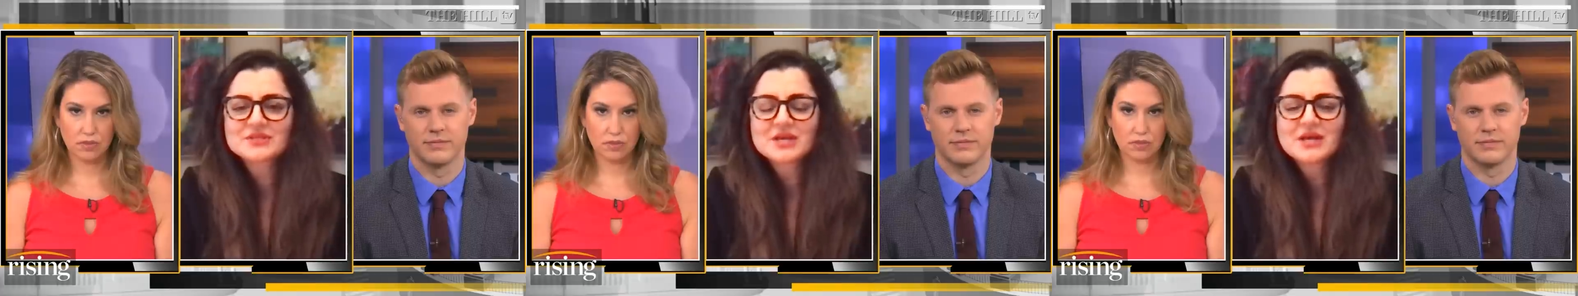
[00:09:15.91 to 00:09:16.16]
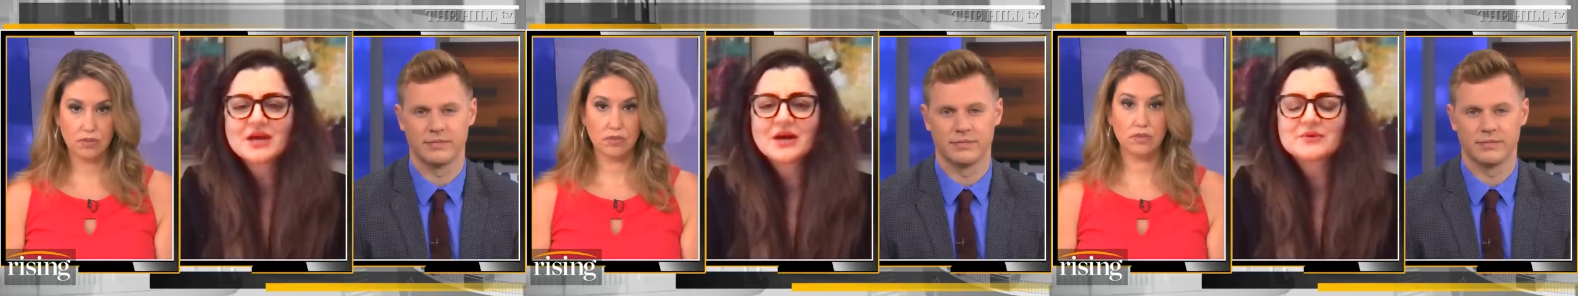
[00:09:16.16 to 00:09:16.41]

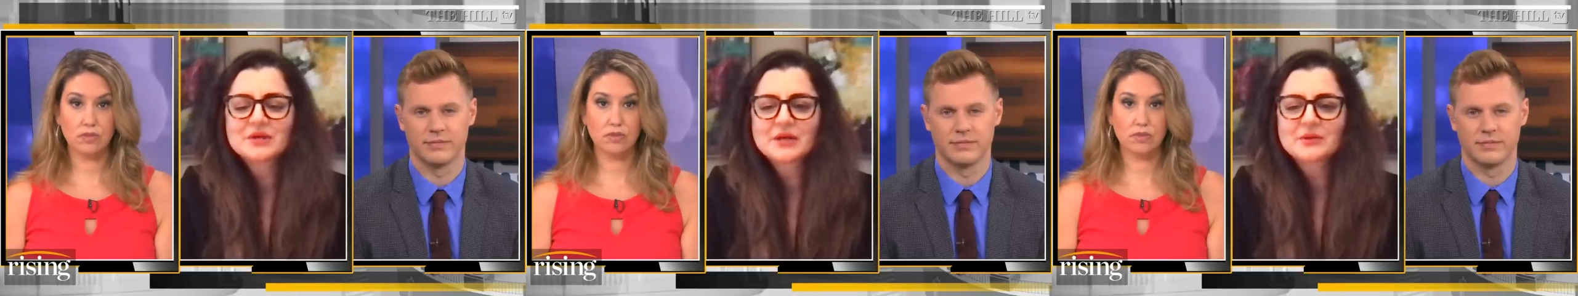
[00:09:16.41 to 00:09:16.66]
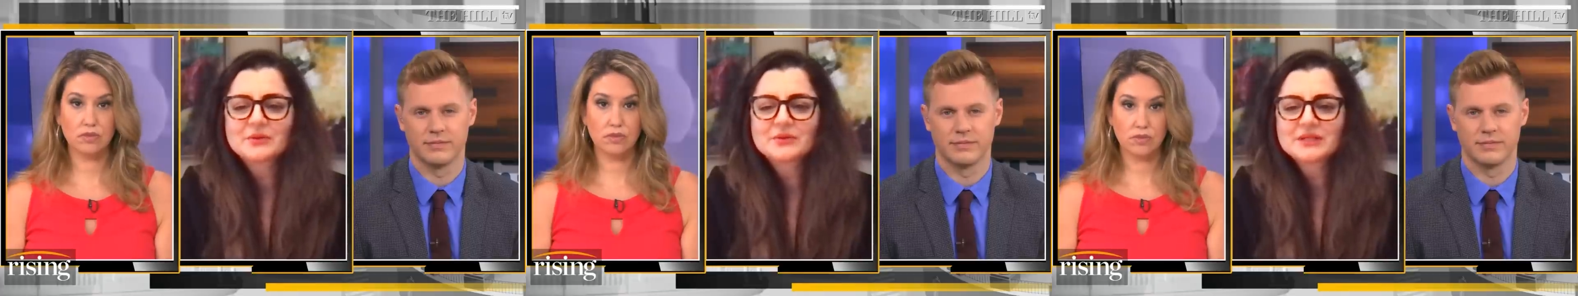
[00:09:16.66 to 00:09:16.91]
Speaker 1: Uh, not
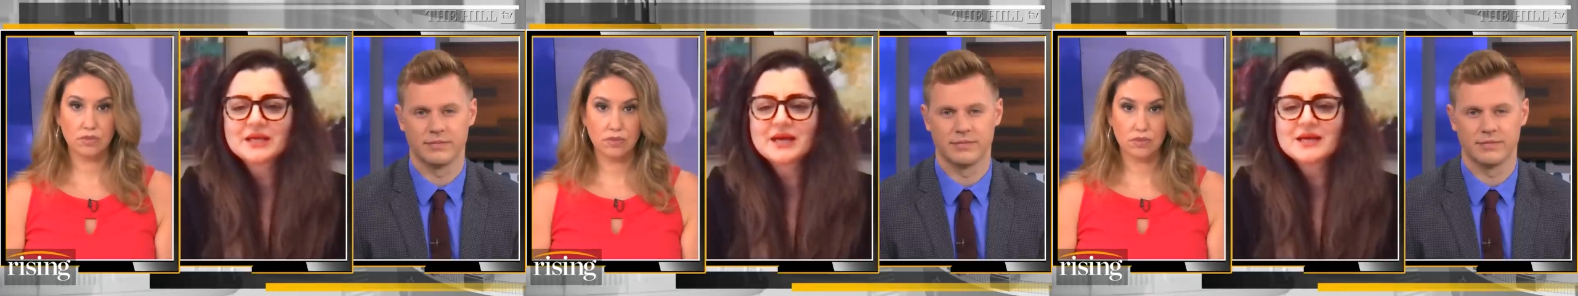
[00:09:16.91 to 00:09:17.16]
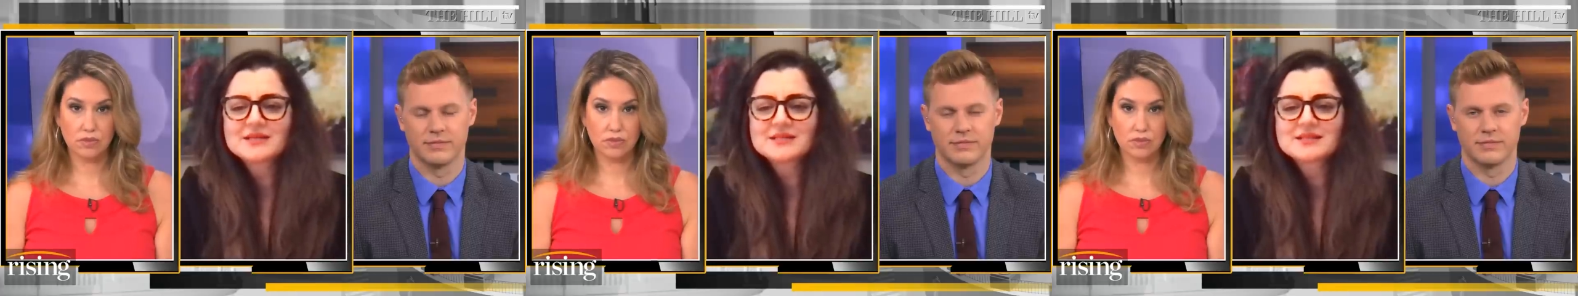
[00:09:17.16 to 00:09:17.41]
only
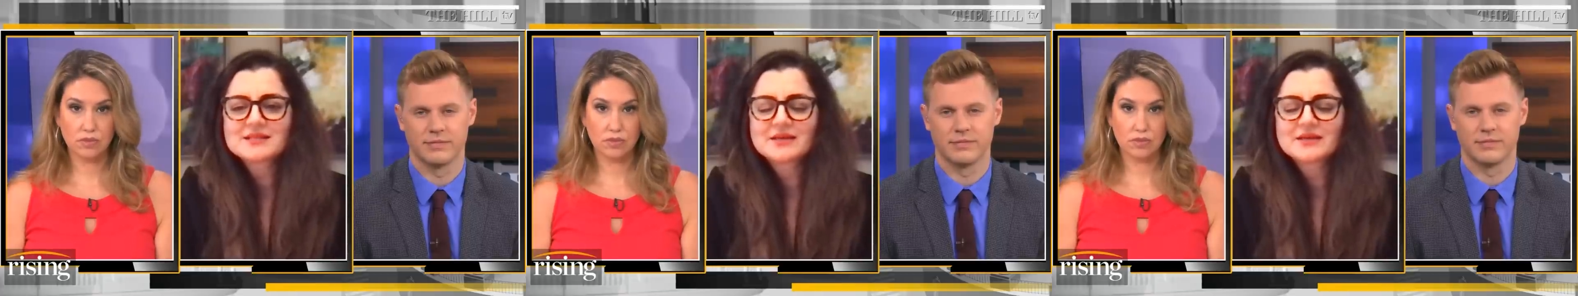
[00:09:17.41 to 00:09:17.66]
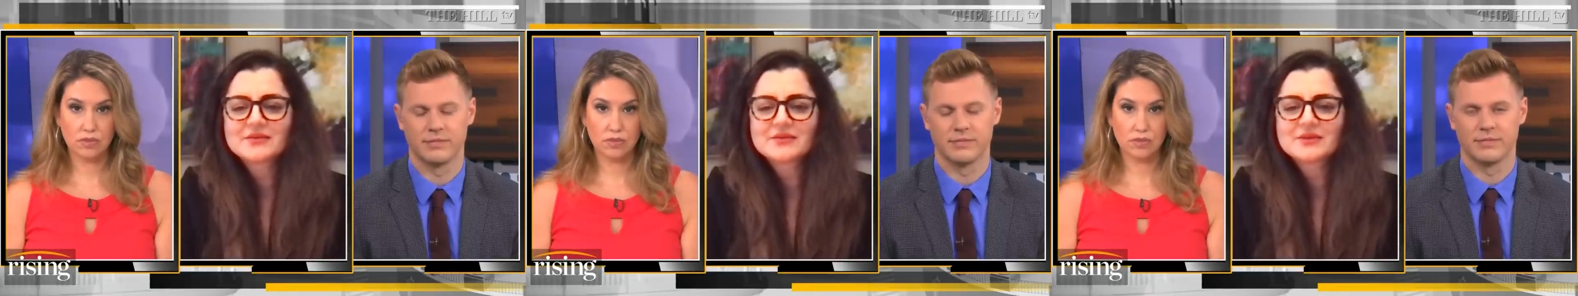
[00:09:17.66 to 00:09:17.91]
has uh, the